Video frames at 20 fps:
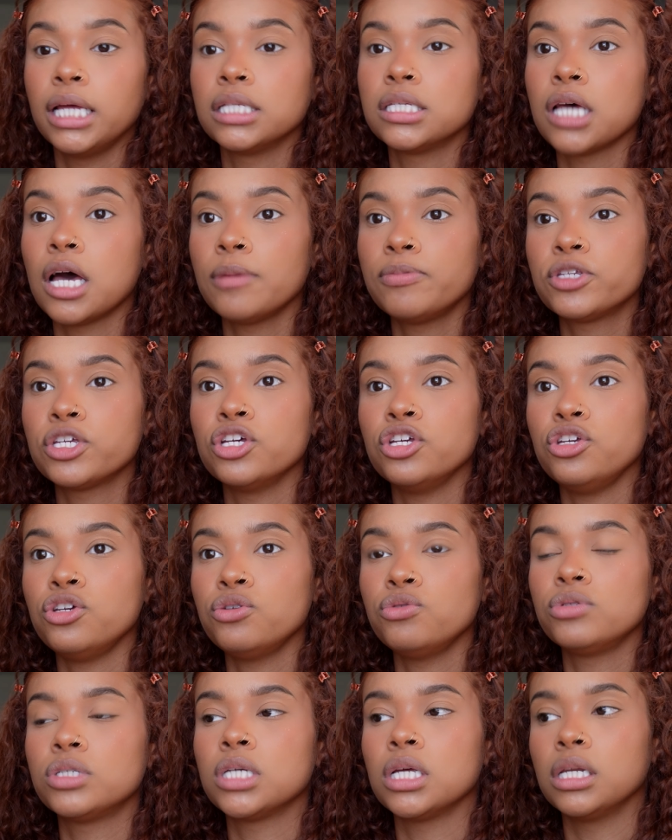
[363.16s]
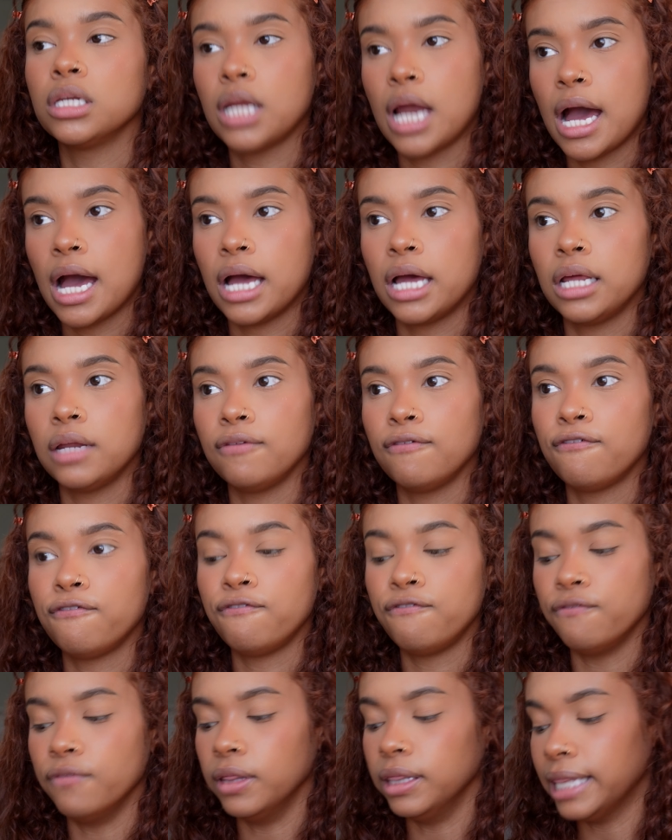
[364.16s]
It's up to you to not
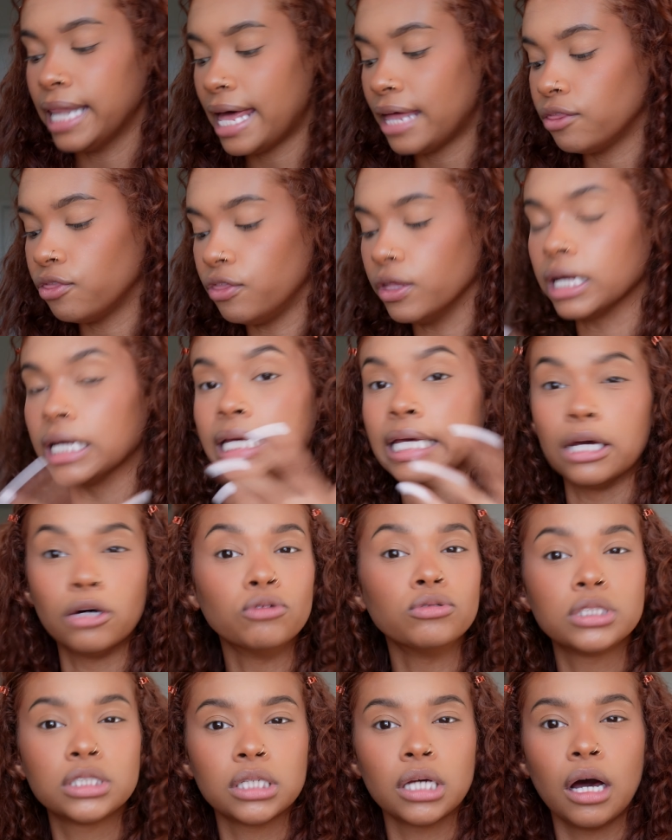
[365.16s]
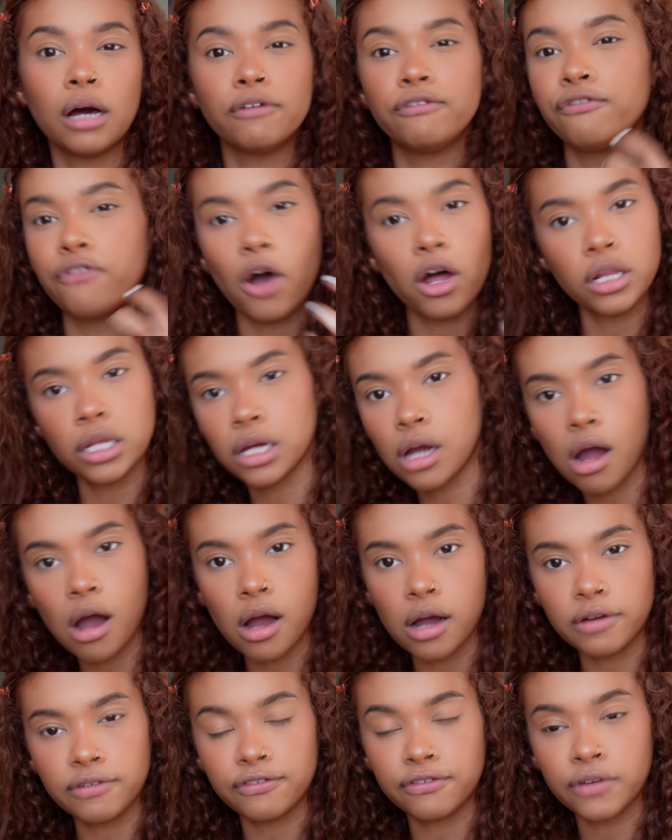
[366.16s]
let the guilt of falling
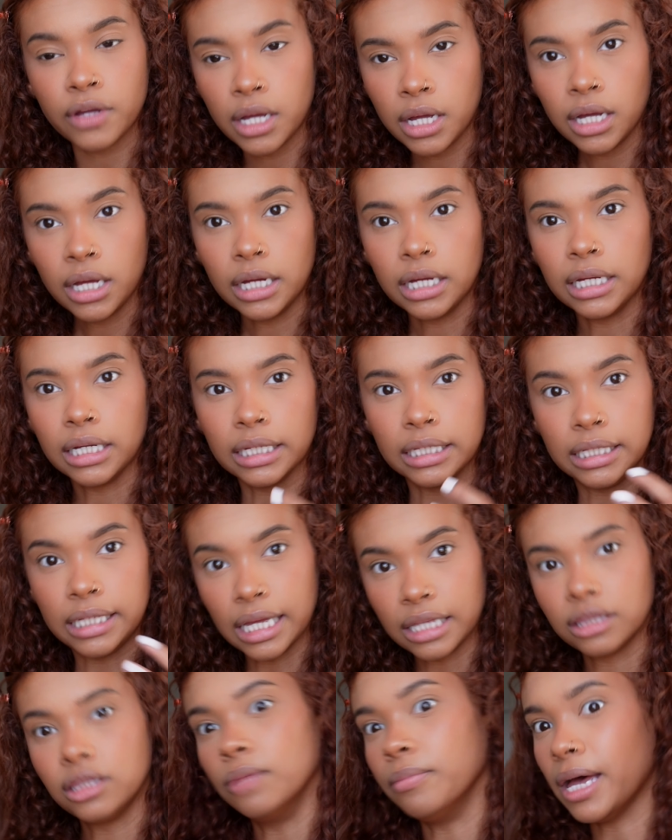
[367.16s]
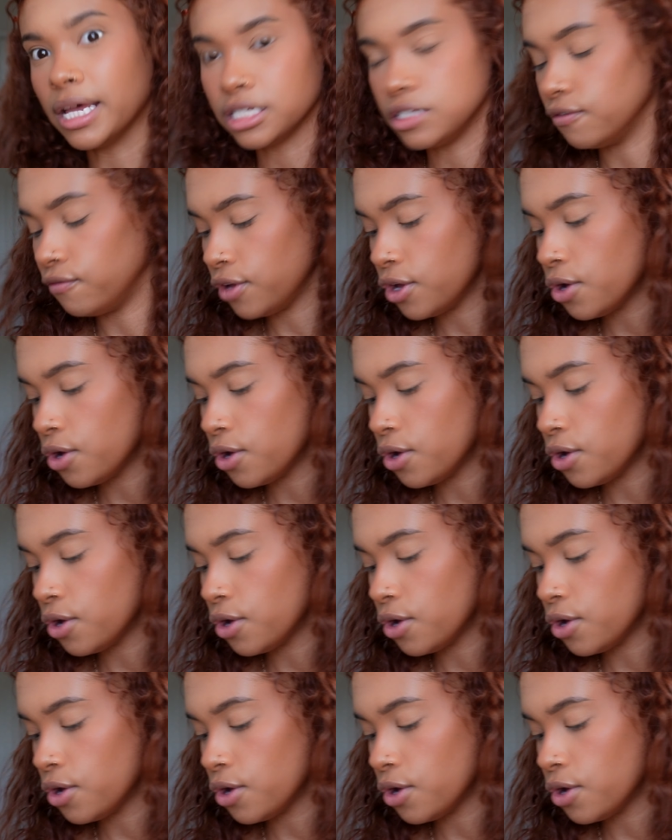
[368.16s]
off get the best of